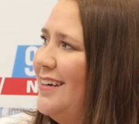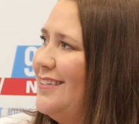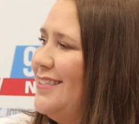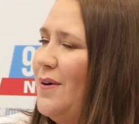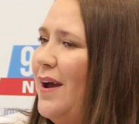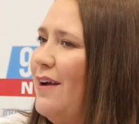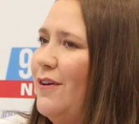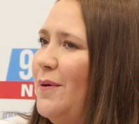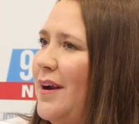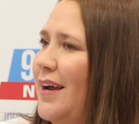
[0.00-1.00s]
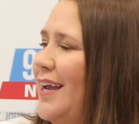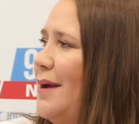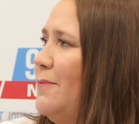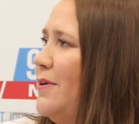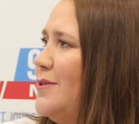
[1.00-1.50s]
so everyone on
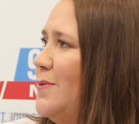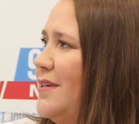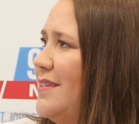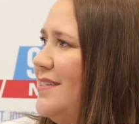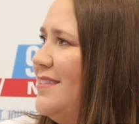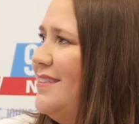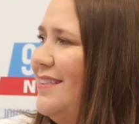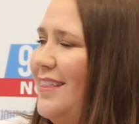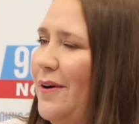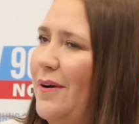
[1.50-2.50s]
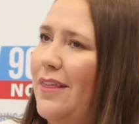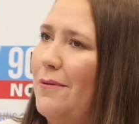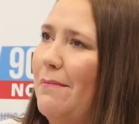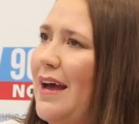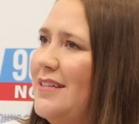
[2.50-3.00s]
campus was, they were
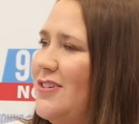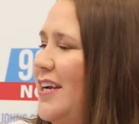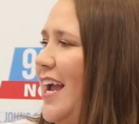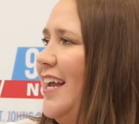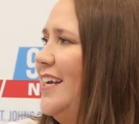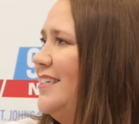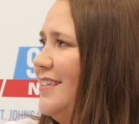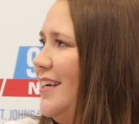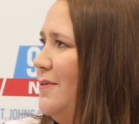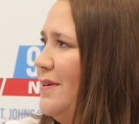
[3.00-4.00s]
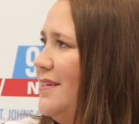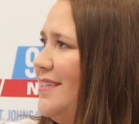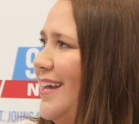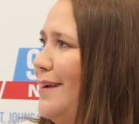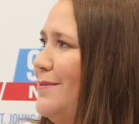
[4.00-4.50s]
either Mets or Yankees. And it
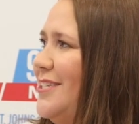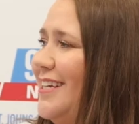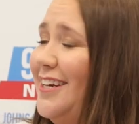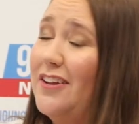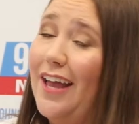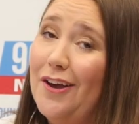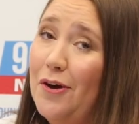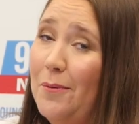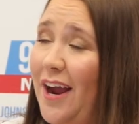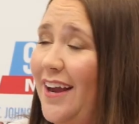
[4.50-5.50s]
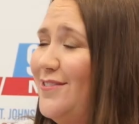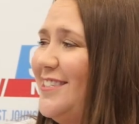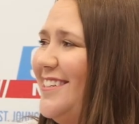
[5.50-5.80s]
was, and I'm just sitting here like, go Braves.